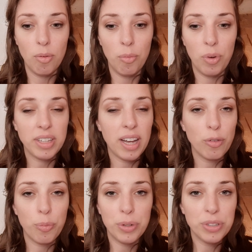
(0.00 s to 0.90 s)
what kind
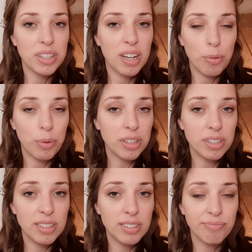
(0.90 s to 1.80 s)
of person I
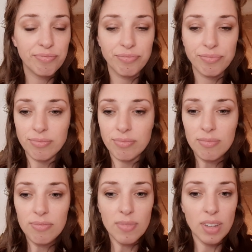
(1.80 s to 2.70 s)
was.
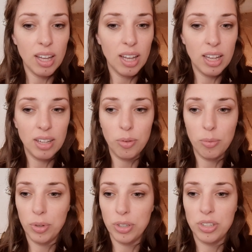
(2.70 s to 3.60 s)
It
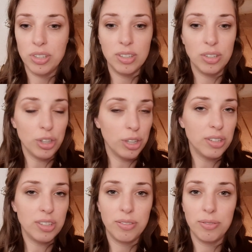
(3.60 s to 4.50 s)
was
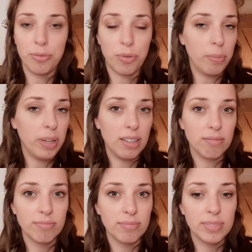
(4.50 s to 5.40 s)
just for me,
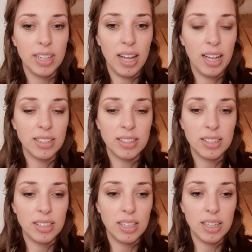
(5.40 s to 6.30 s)
and
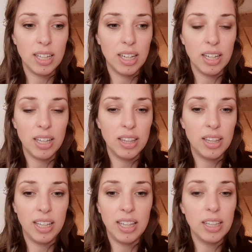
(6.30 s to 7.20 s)

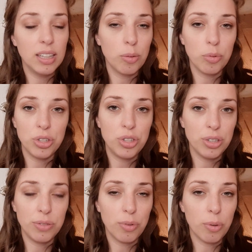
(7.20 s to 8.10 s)
the healing was
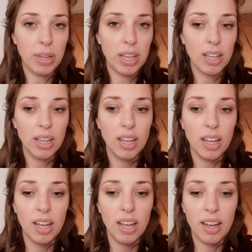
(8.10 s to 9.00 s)
just for me.
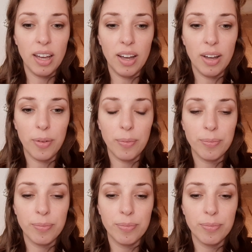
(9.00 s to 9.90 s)

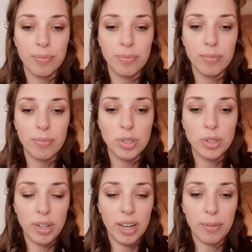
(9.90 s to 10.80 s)
Um, so
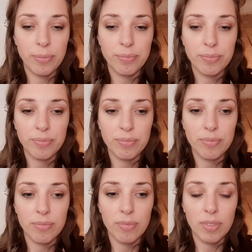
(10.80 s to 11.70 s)
yeah,
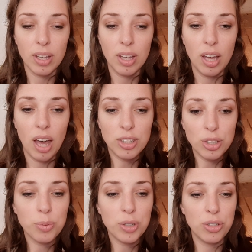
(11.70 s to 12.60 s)
I
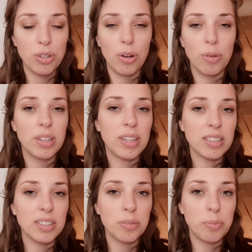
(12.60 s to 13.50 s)
just want you to know that
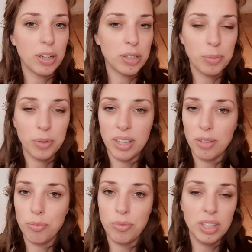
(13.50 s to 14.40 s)
that's possible, and it
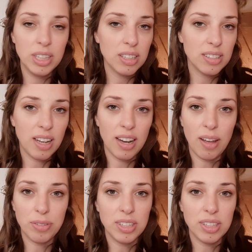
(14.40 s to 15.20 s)
really does not have to